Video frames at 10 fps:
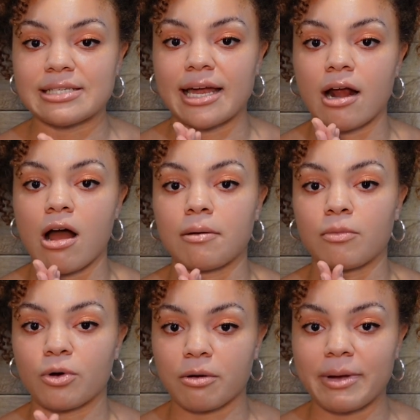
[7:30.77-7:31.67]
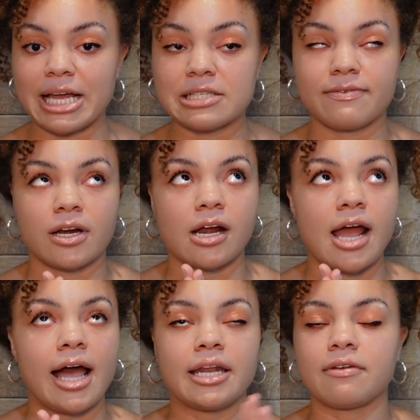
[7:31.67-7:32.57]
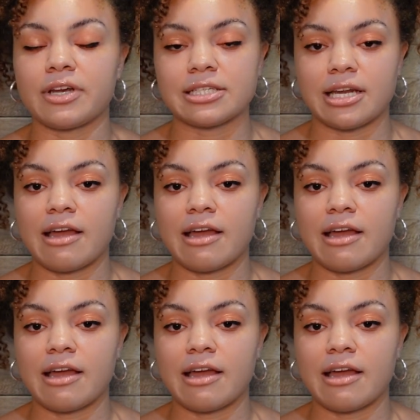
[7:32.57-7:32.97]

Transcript: that are on motorbikes for any reason.